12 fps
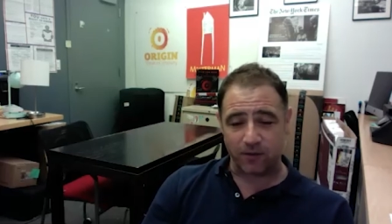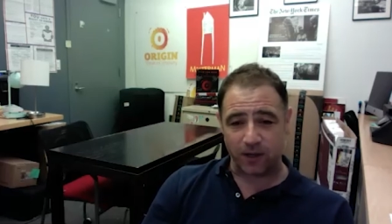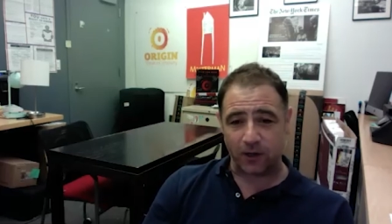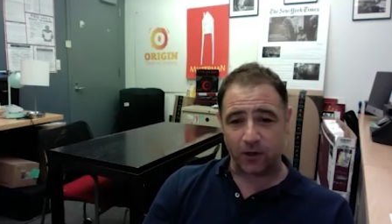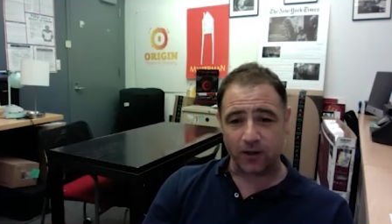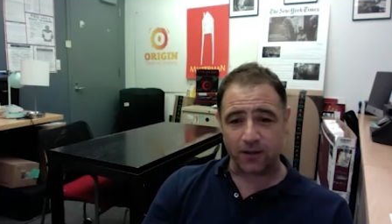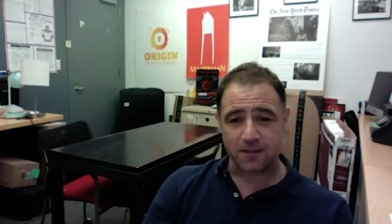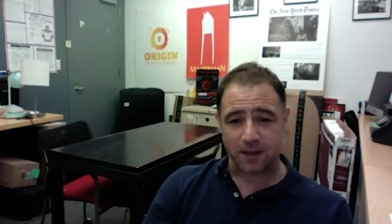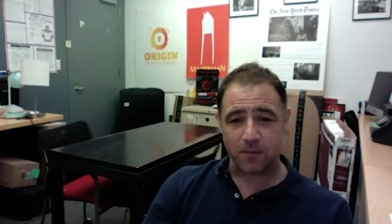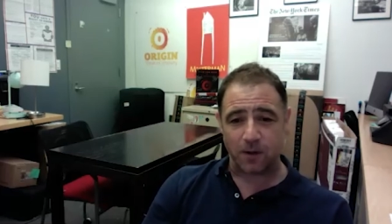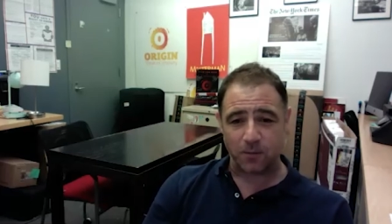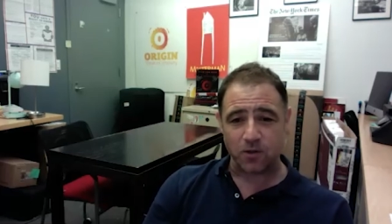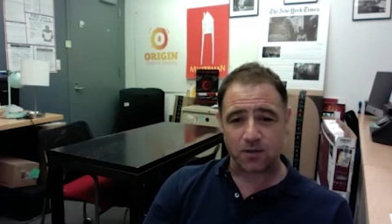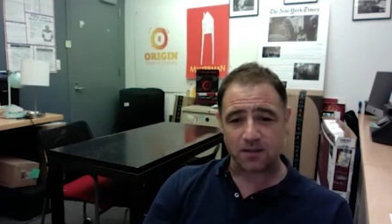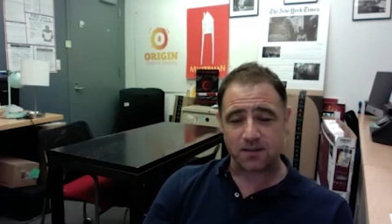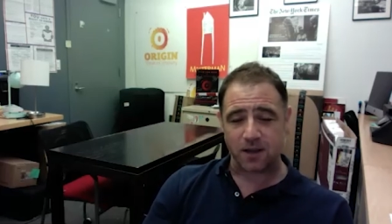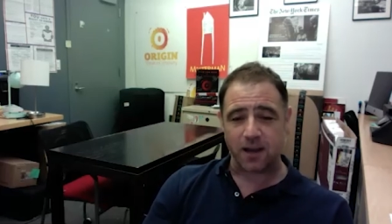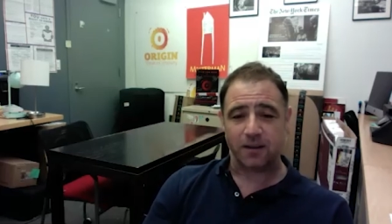You know, I'm just
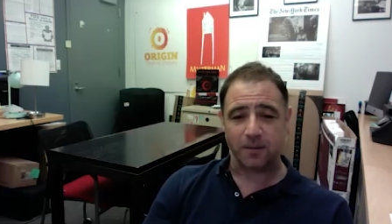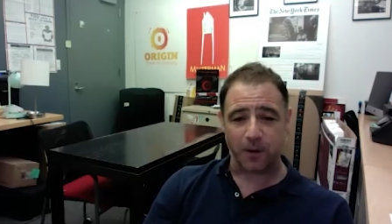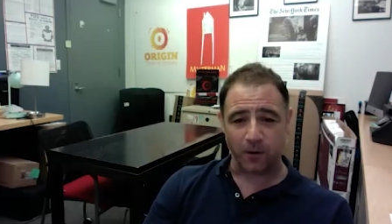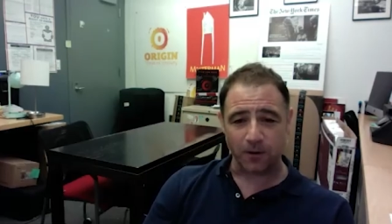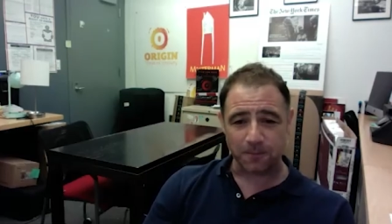psyched about it.